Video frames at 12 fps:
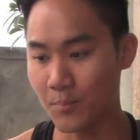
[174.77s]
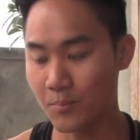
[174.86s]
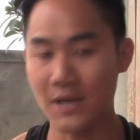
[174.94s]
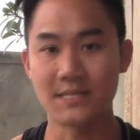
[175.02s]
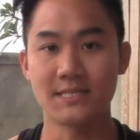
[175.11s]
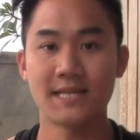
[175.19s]

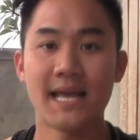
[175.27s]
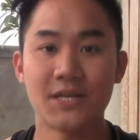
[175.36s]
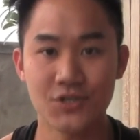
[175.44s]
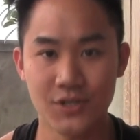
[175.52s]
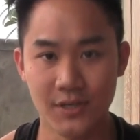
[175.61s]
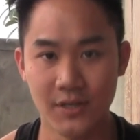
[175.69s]

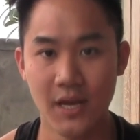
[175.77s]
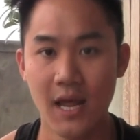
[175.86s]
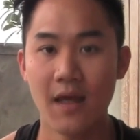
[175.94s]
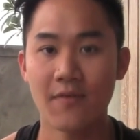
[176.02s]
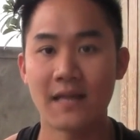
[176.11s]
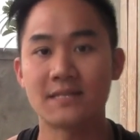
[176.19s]
presentation,
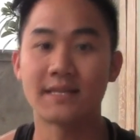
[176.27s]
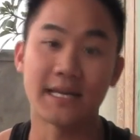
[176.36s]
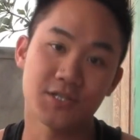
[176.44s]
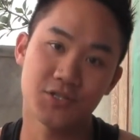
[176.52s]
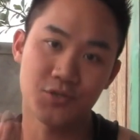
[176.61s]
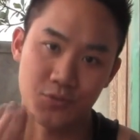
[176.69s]
that's
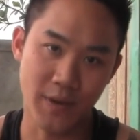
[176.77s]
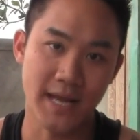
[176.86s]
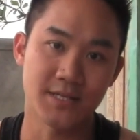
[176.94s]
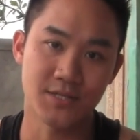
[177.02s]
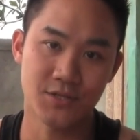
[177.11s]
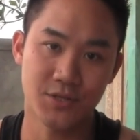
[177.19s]
linked to
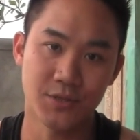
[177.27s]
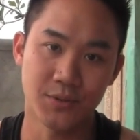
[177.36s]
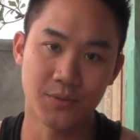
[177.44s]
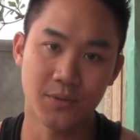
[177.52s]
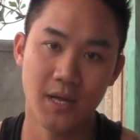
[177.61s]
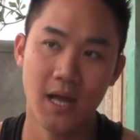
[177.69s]
race too.
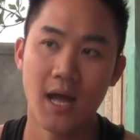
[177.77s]
Mm.